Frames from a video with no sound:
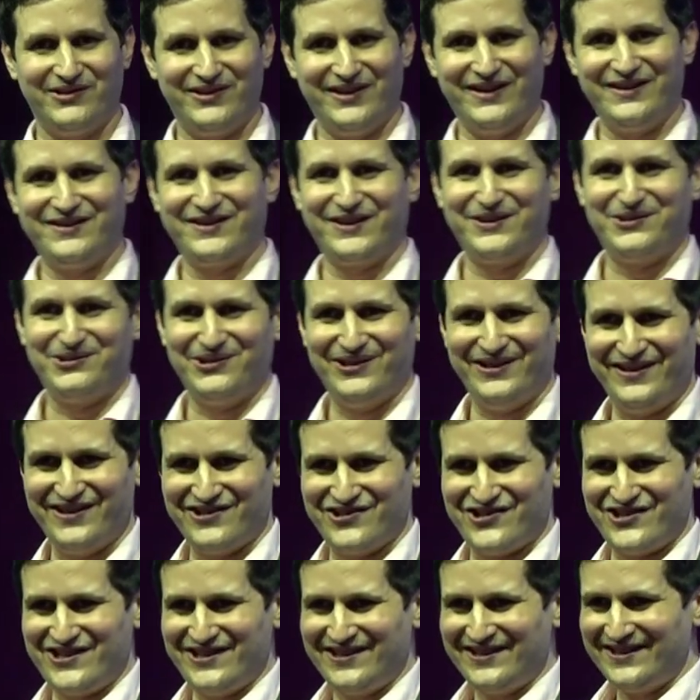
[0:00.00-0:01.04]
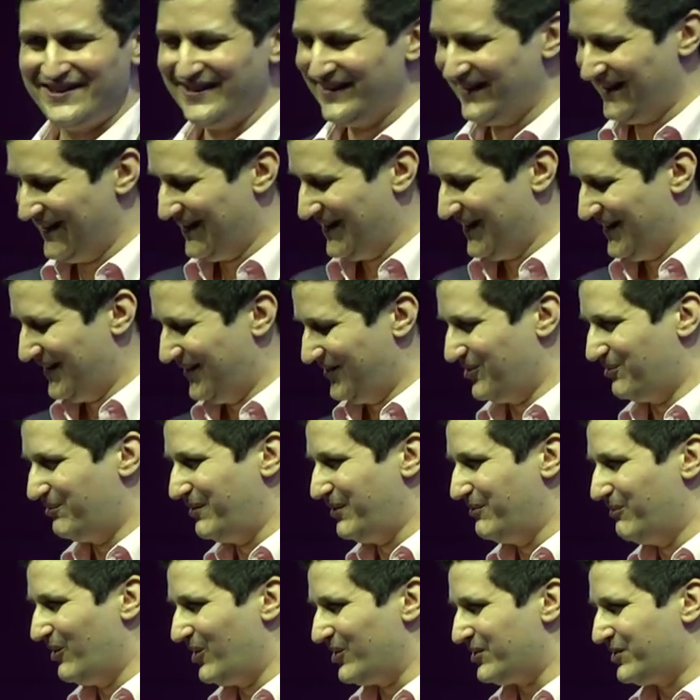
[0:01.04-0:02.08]
on electrical energy. So
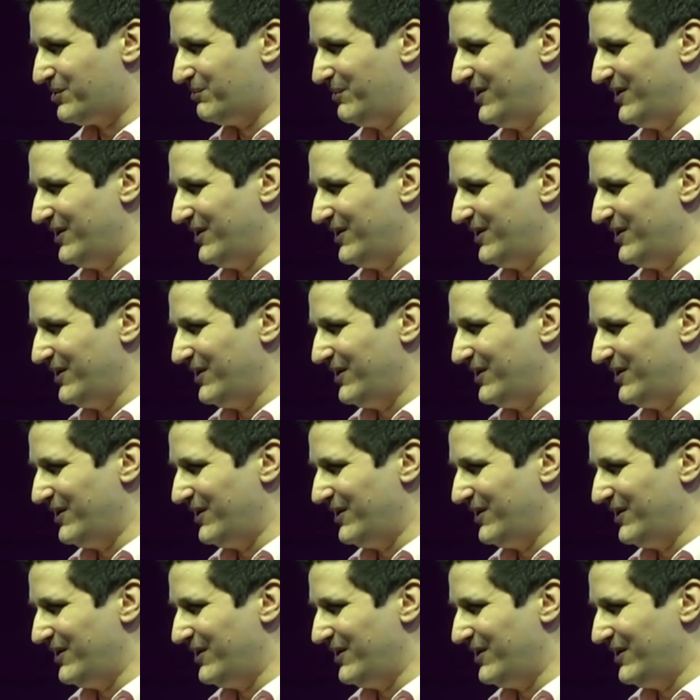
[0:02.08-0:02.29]
we work